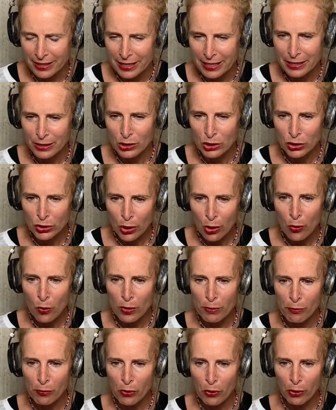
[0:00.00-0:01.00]
It's so
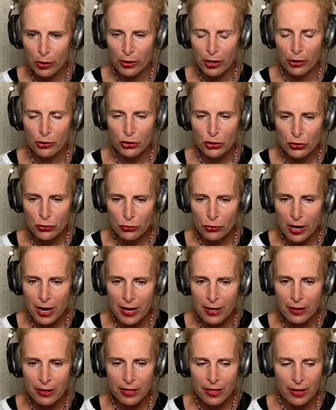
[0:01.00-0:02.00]
important, our
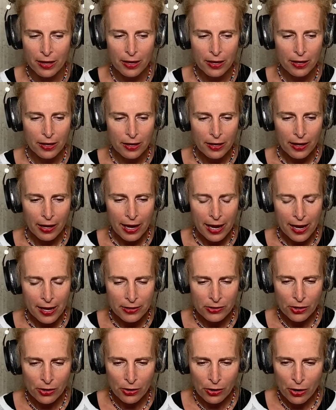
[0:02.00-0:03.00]
strength
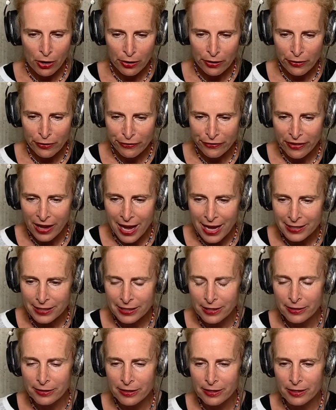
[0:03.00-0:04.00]
and our
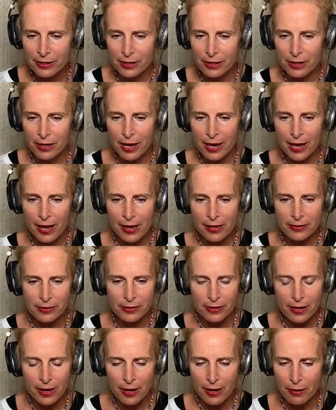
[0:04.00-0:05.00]
cardiovascular, and
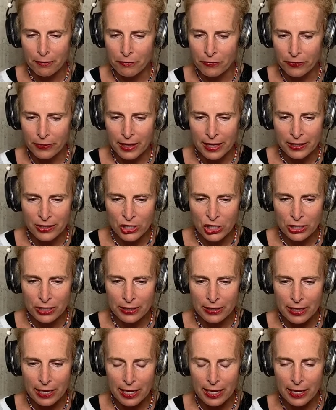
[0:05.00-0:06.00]

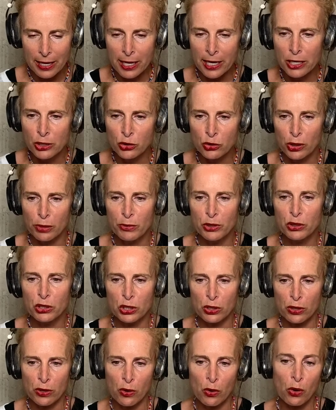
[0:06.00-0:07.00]
it contributes
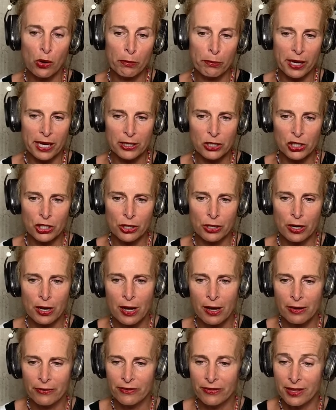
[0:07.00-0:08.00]
to the whole picture
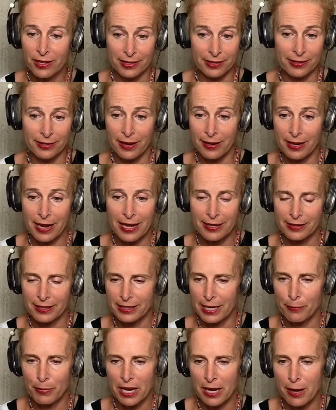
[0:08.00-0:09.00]
of this, again,
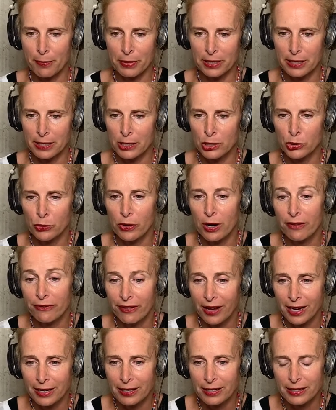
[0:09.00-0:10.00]
stepping up and into our
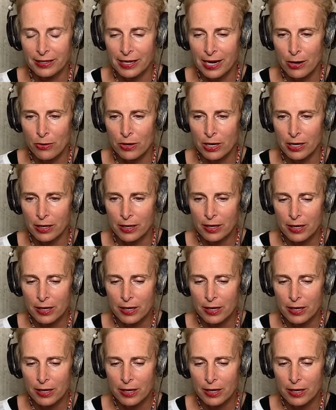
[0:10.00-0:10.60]
finest hour.